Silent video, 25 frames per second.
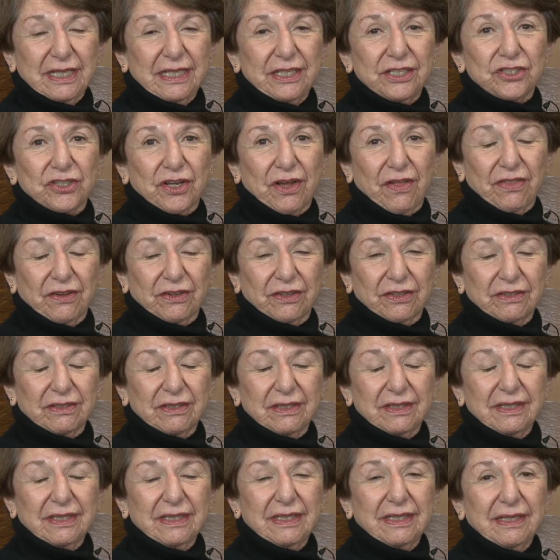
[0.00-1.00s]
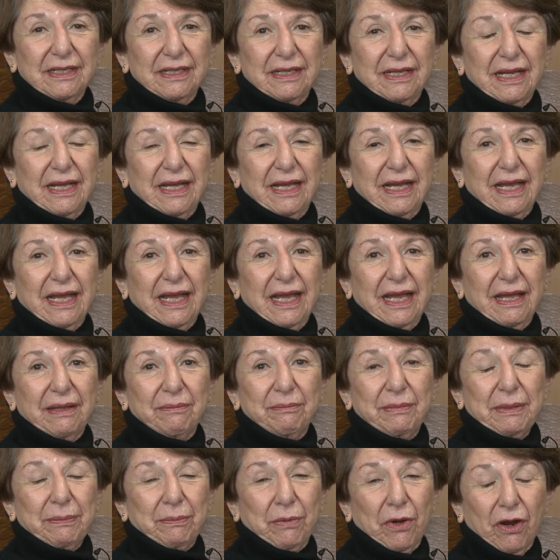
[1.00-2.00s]
each other
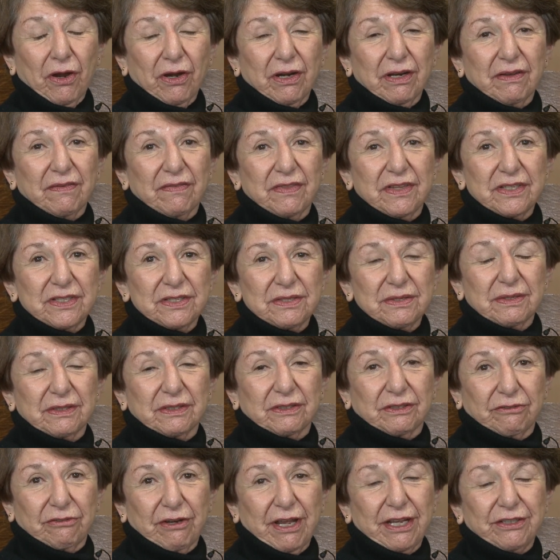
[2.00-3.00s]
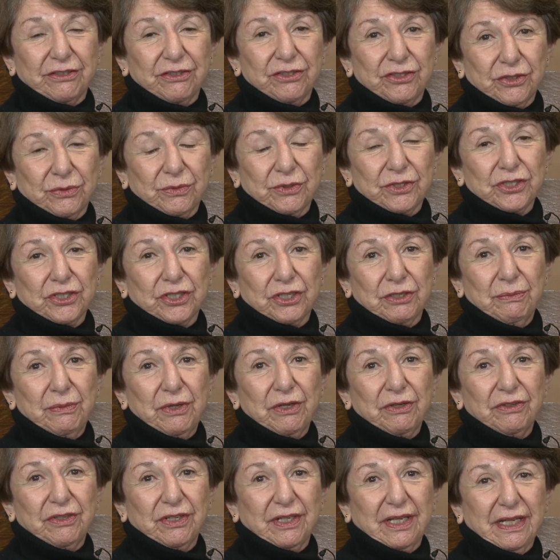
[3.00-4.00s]
and be part of this greater Jewish
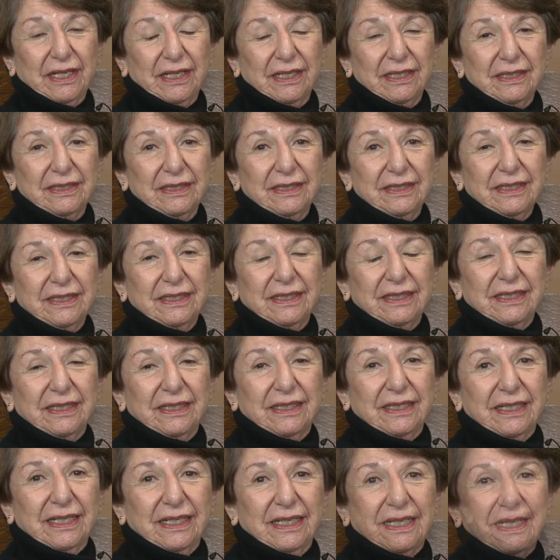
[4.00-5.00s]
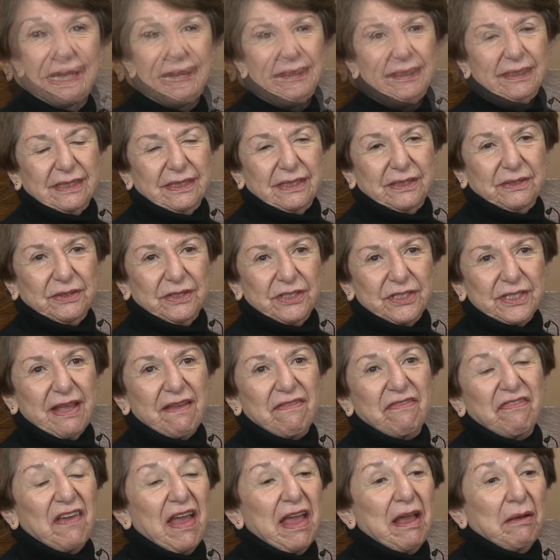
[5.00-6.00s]
community. You say
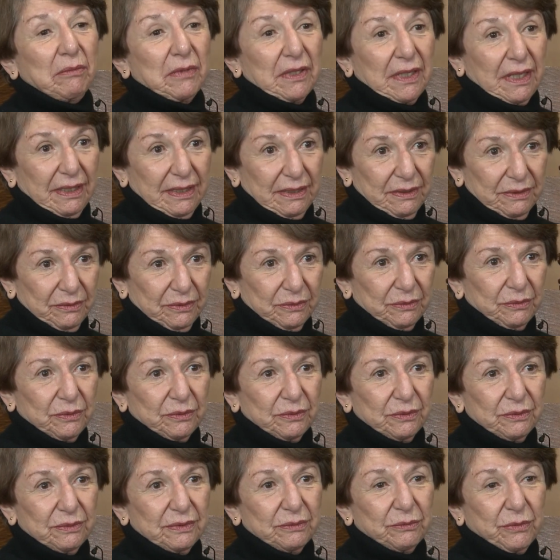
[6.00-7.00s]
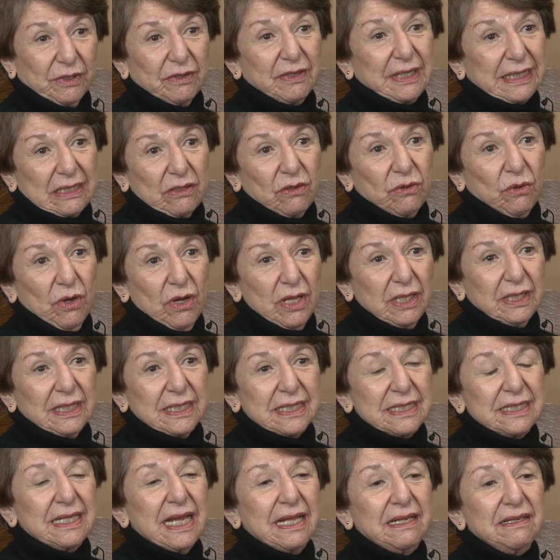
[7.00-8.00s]
family. We're all
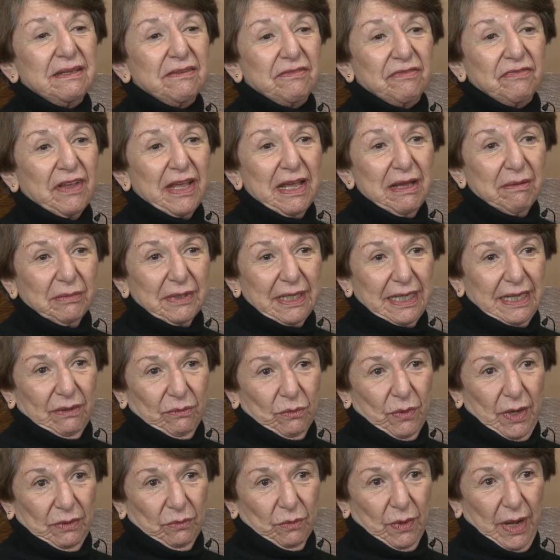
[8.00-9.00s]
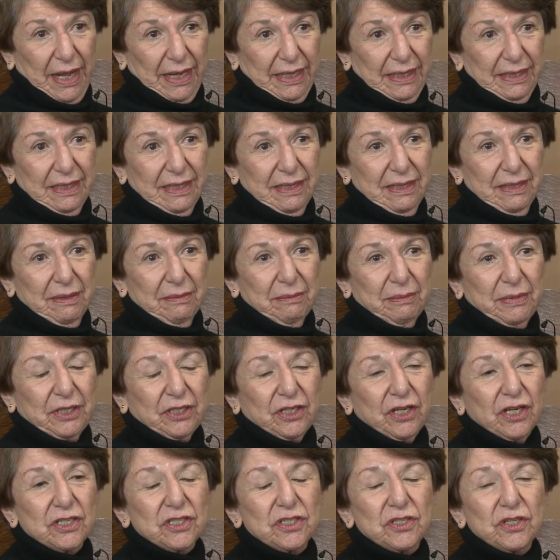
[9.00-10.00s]
extended family in one way
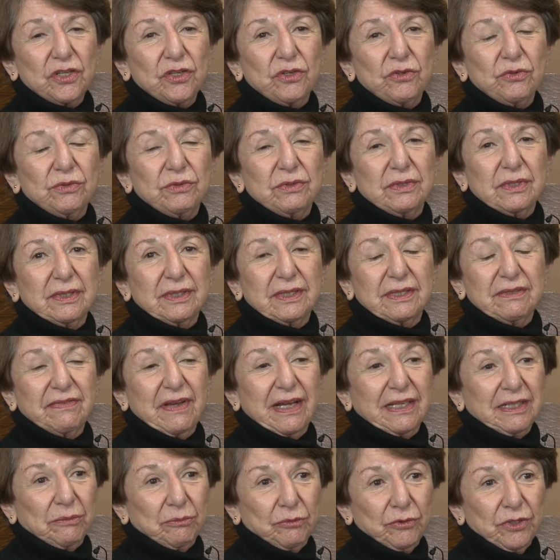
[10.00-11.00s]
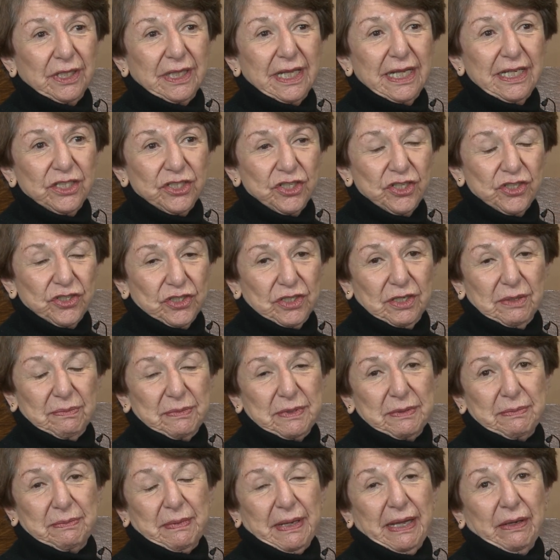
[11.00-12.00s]
because you develop
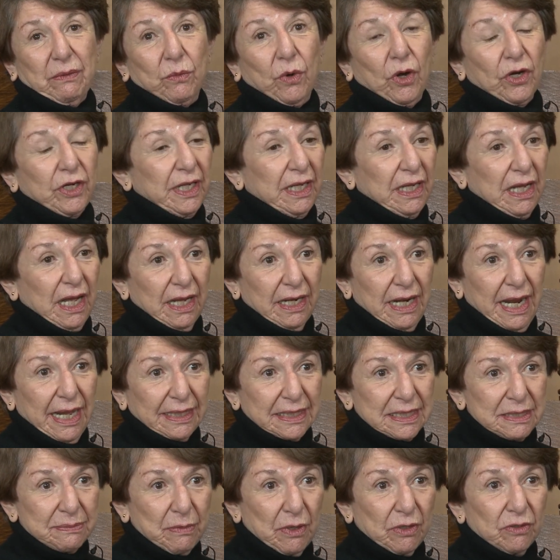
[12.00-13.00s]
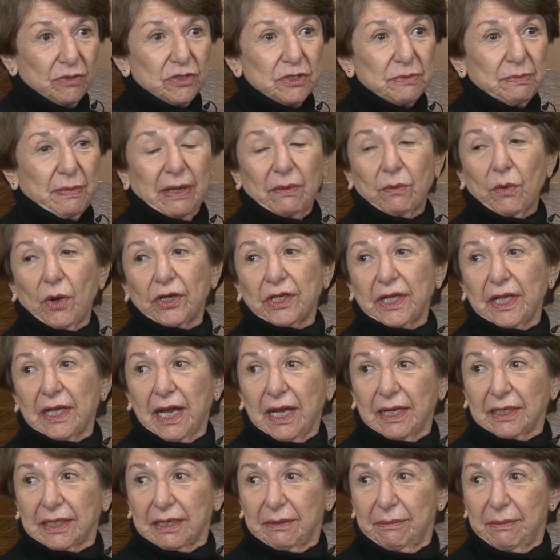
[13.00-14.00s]
relationships by working on expos, by working
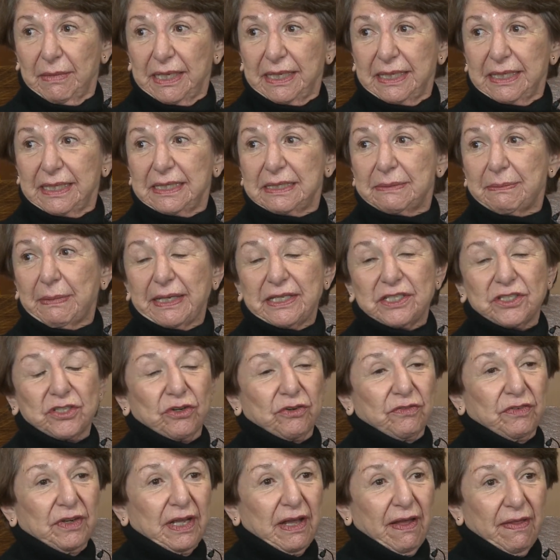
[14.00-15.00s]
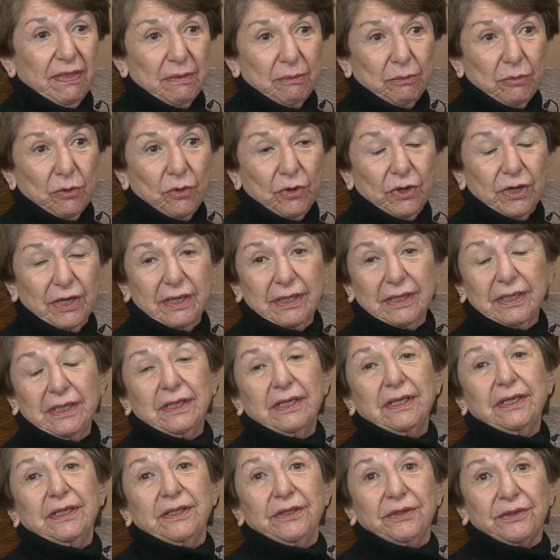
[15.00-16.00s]
on committees, by serving on the board.
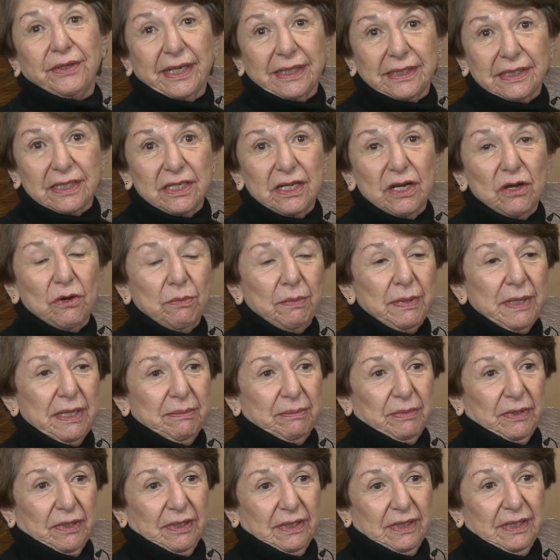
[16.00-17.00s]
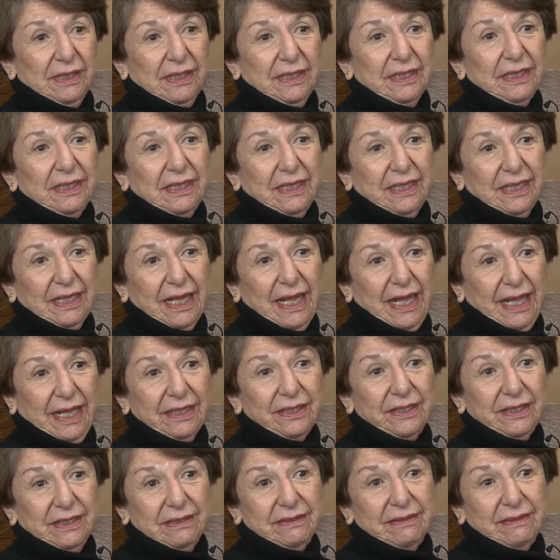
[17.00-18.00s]
You get to know people,
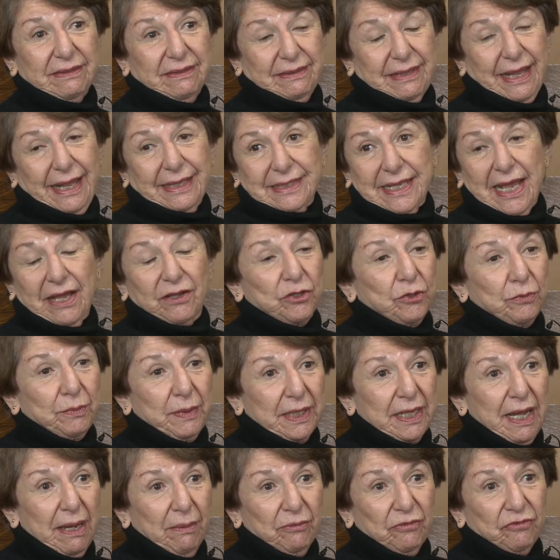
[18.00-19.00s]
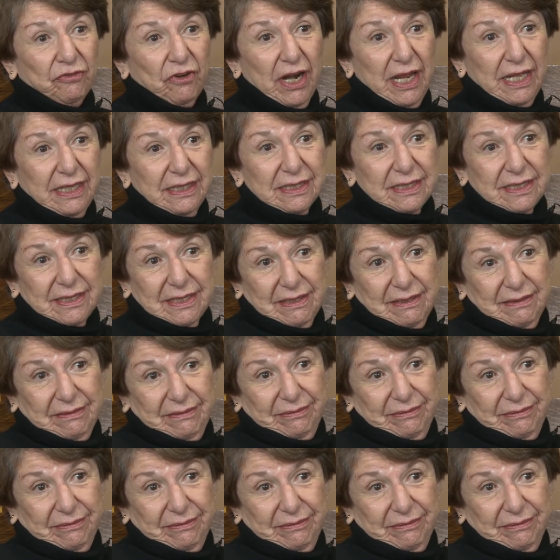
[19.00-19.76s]
and that's how you become friends.